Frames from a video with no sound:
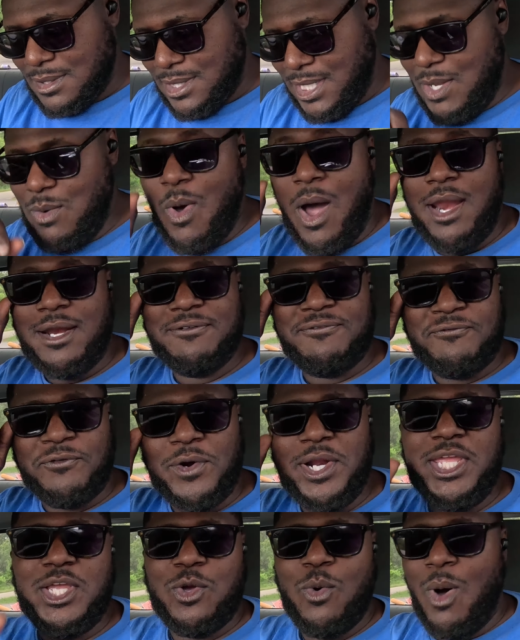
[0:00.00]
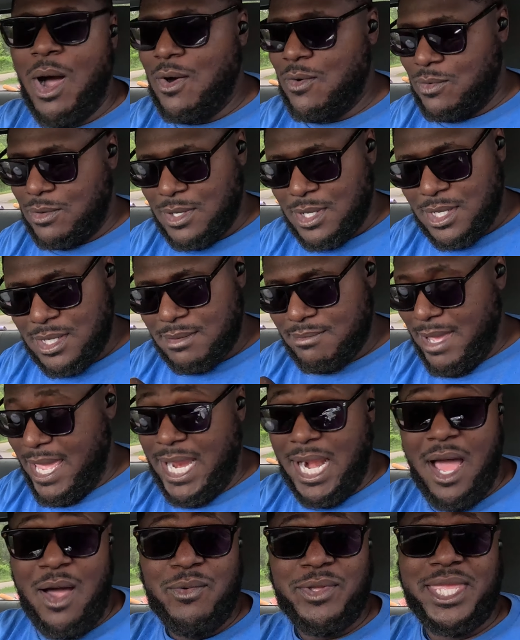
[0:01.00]
He want a free quote.
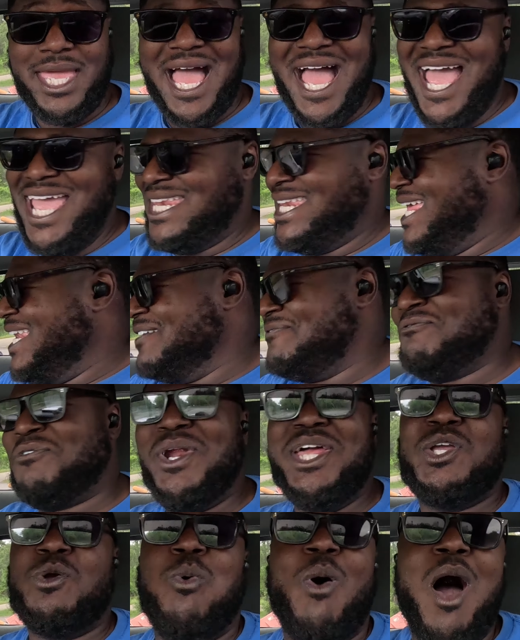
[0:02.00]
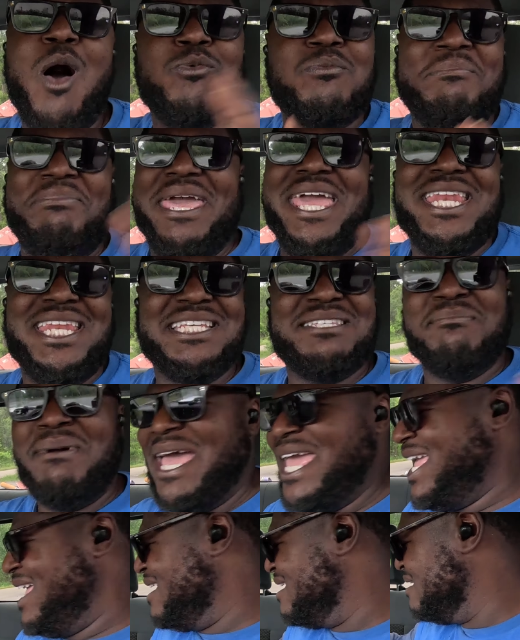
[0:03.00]
Man, I, I ain't into free quoting business,
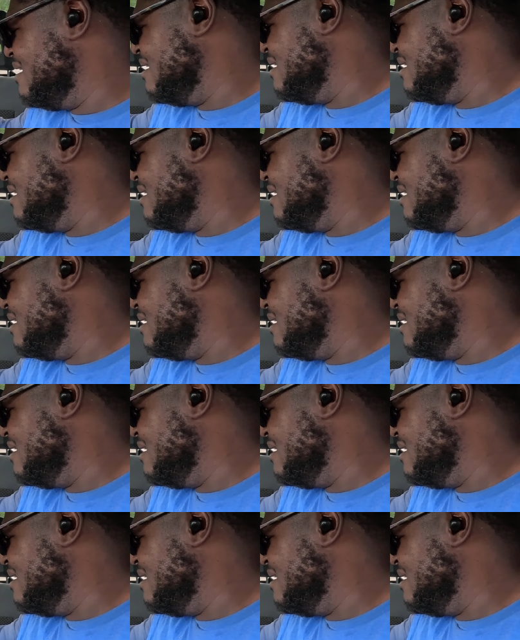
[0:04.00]
man.